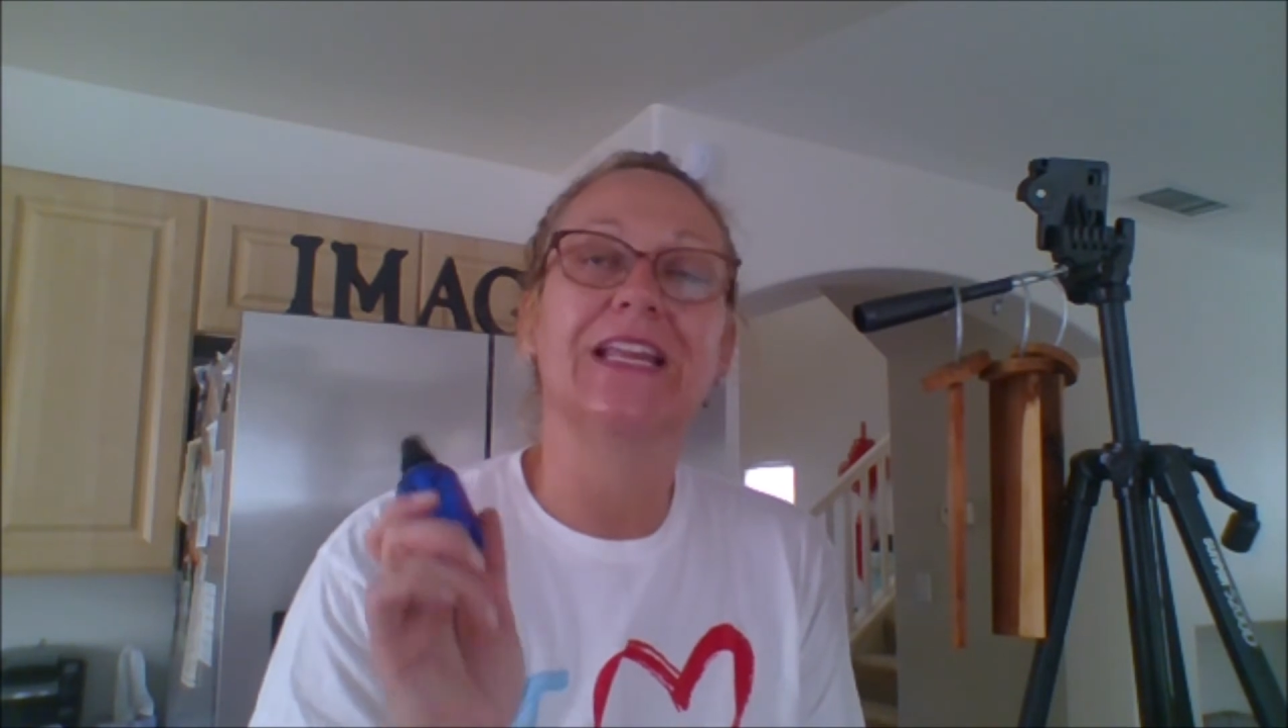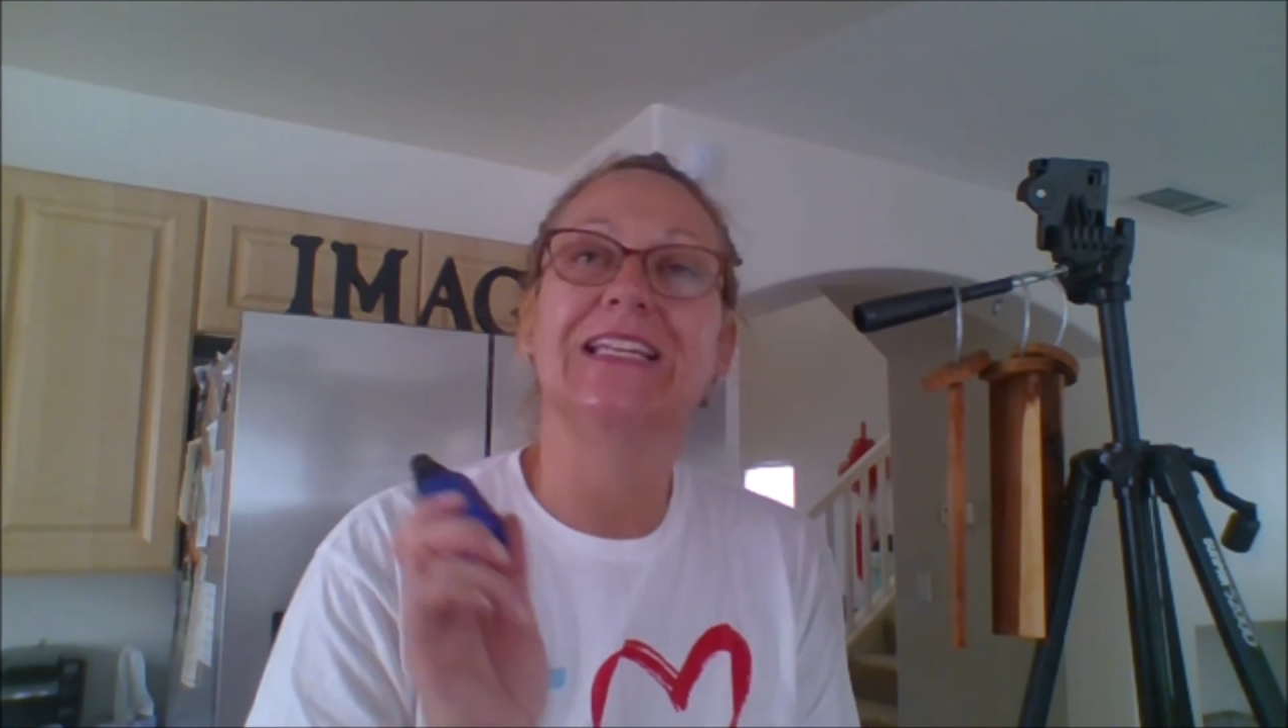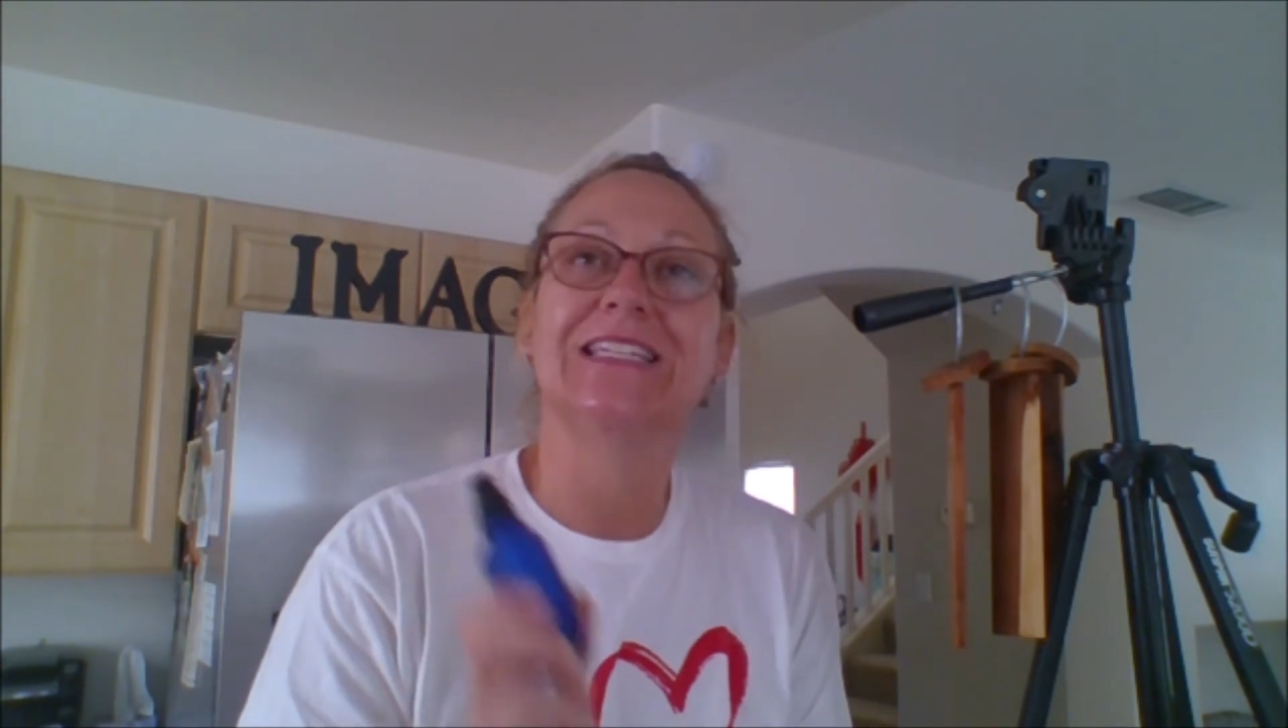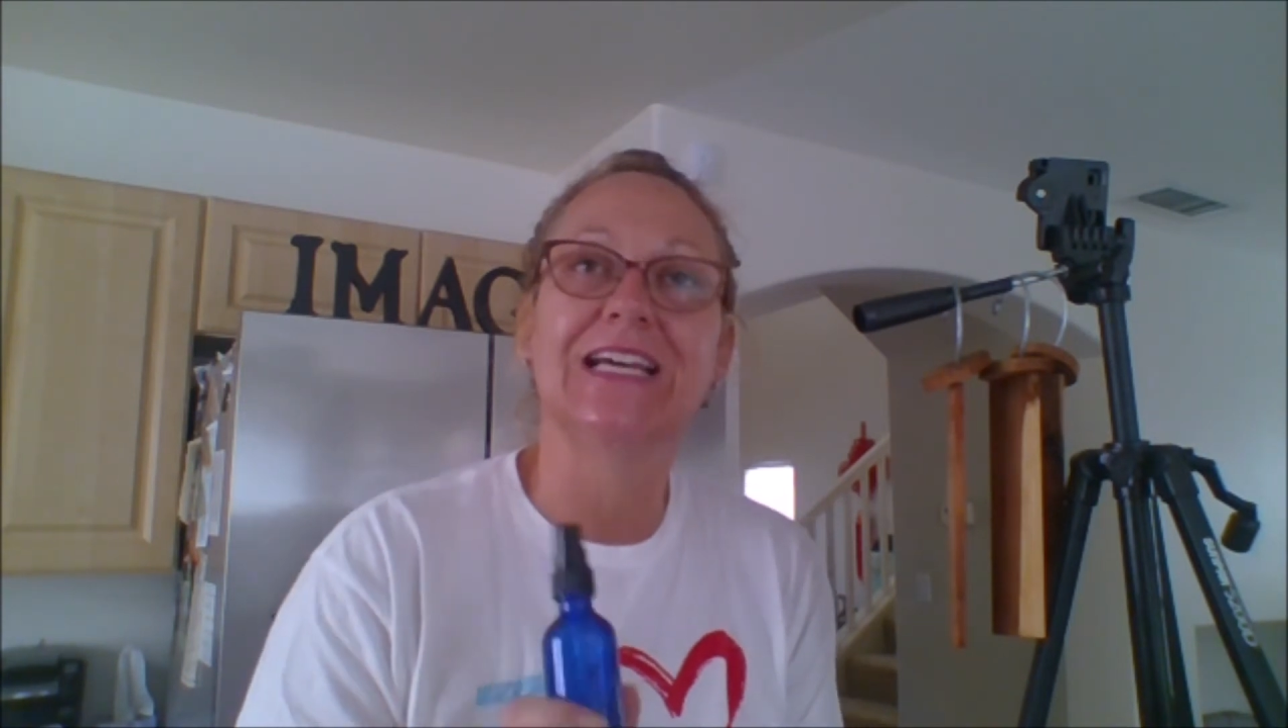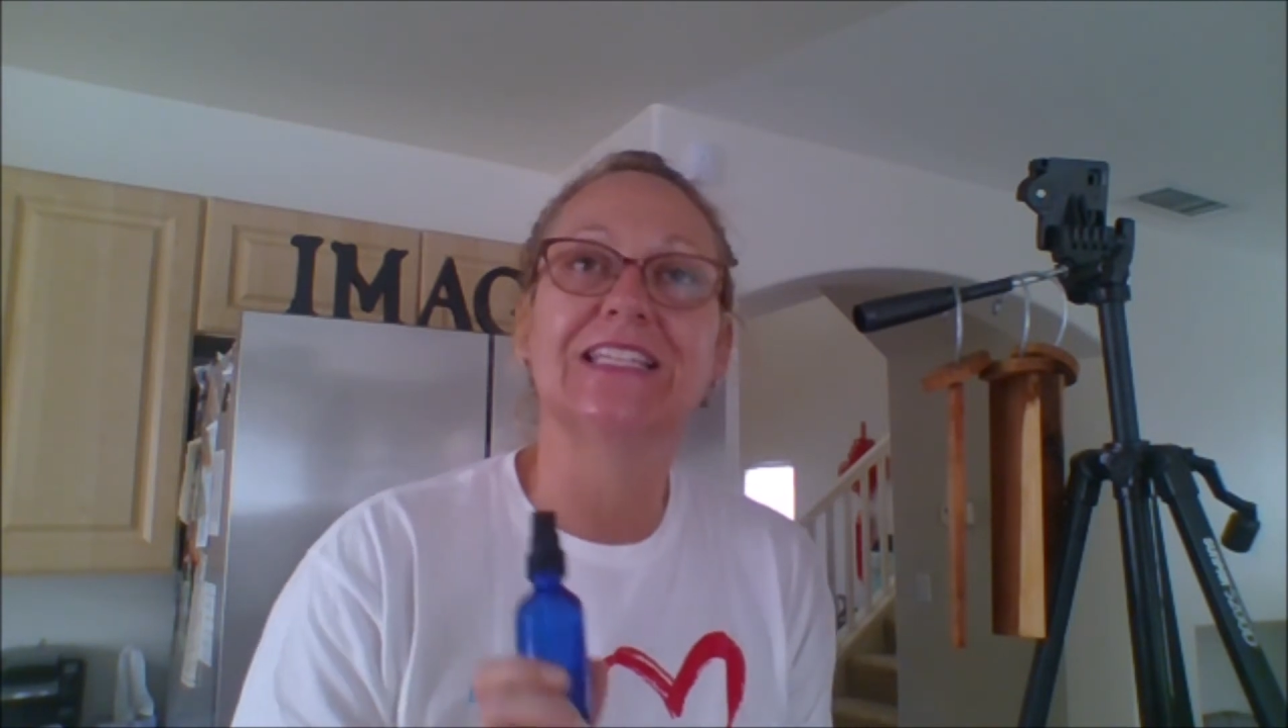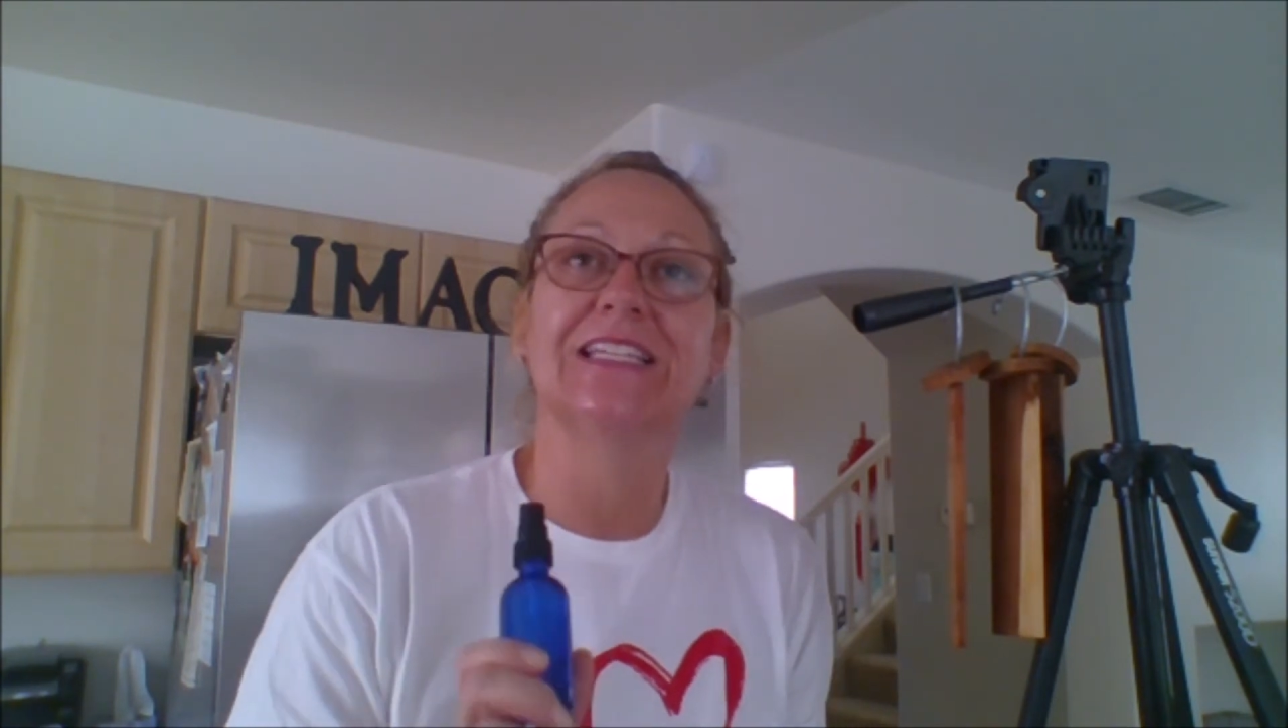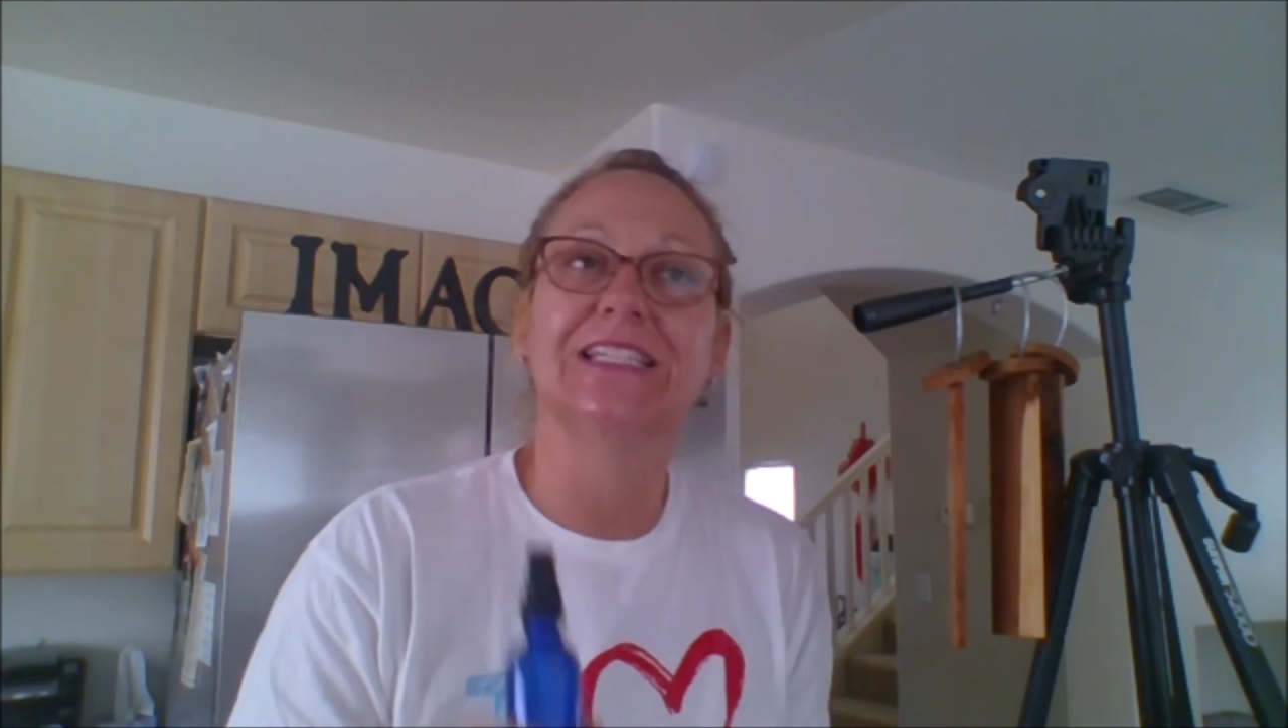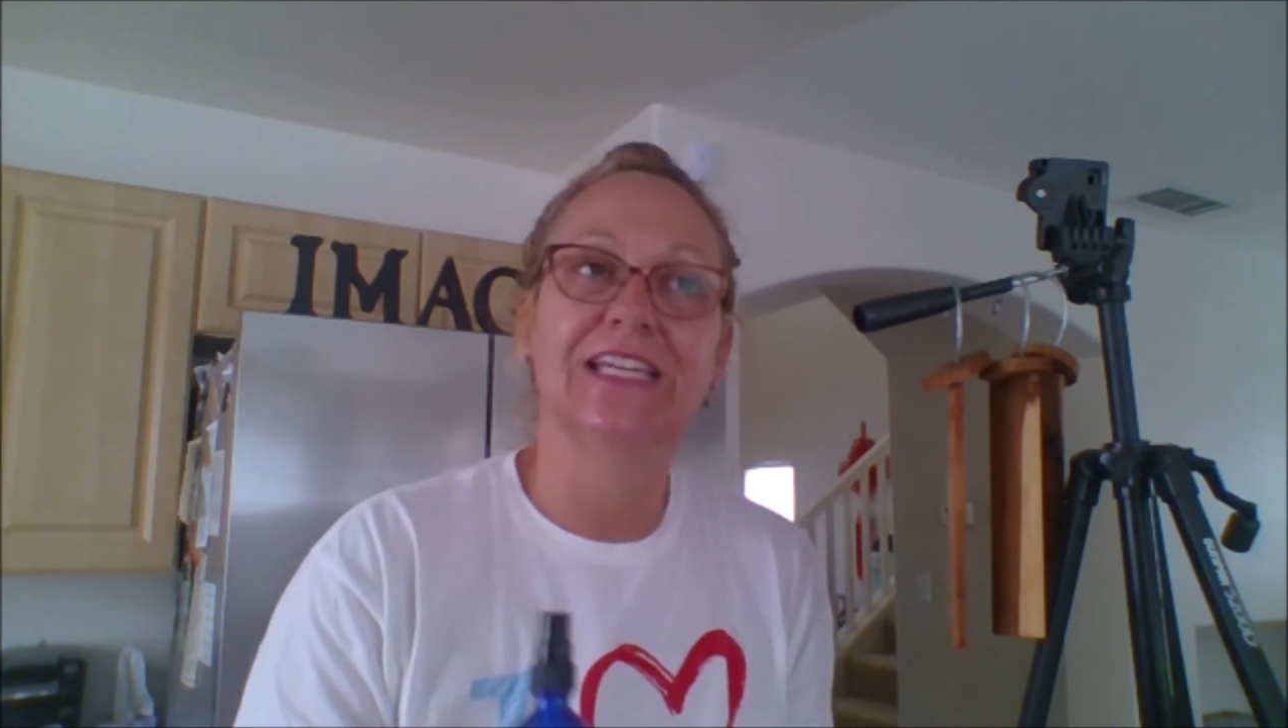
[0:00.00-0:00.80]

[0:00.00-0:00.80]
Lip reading: And it doesn't